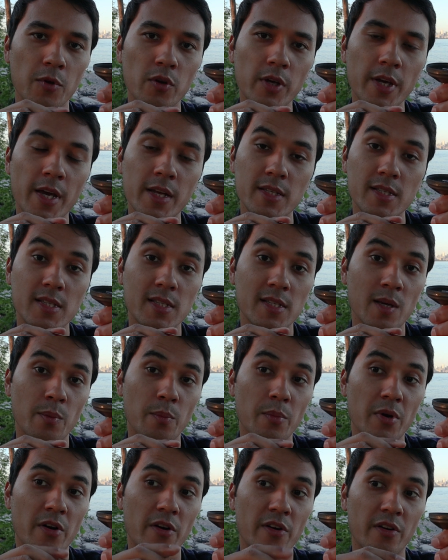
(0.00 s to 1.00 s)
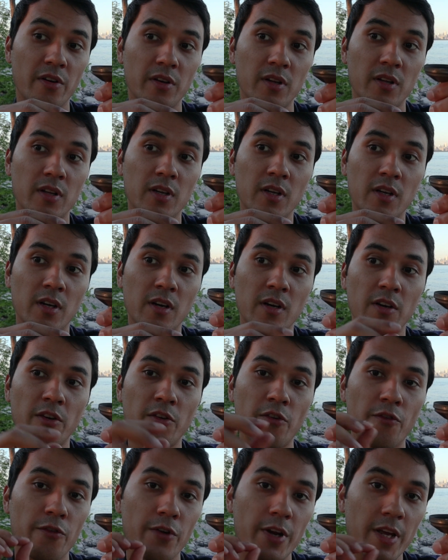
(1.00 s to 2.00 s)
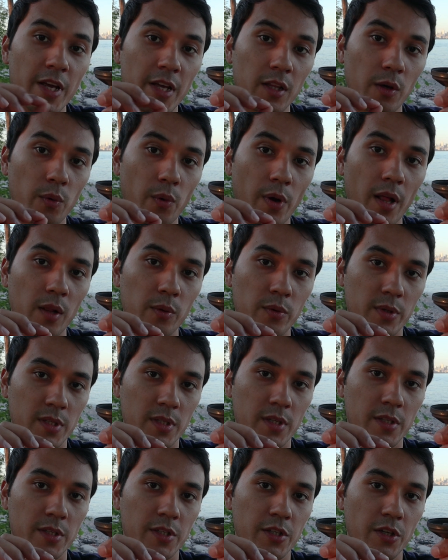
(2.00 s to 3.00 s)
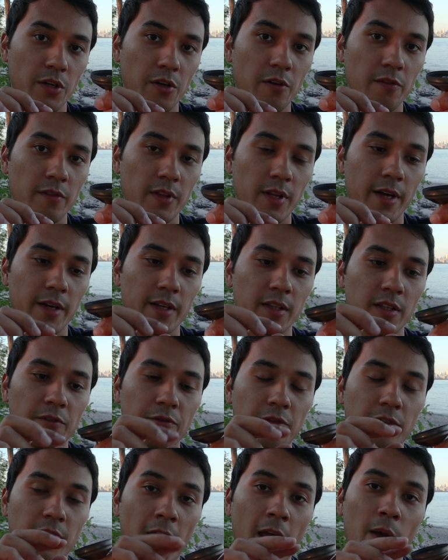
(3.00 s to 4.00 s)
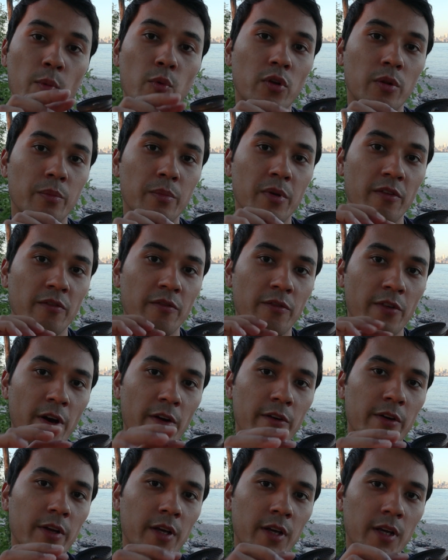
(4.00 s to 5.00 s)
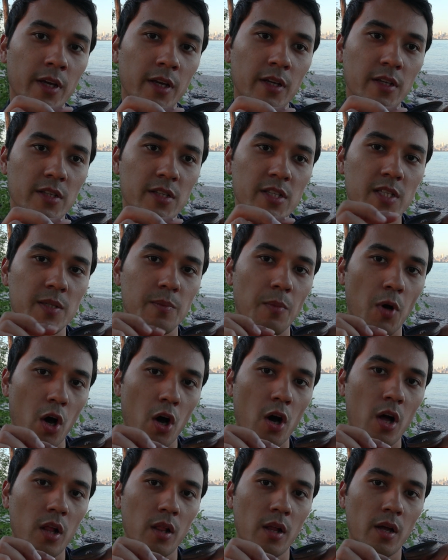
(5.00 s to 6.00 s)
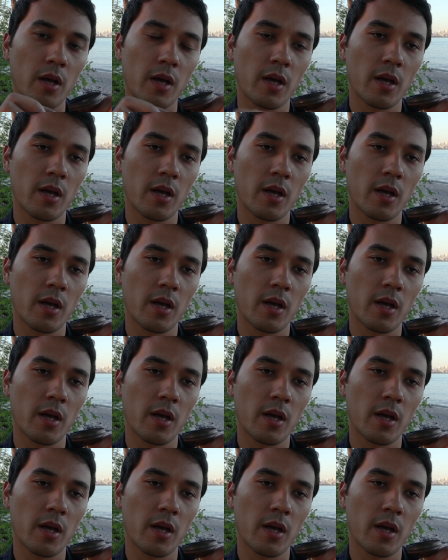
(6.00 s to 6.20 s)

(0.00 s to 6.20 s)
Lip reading: You can simmer really well with this stove. Like, the flame will be very small,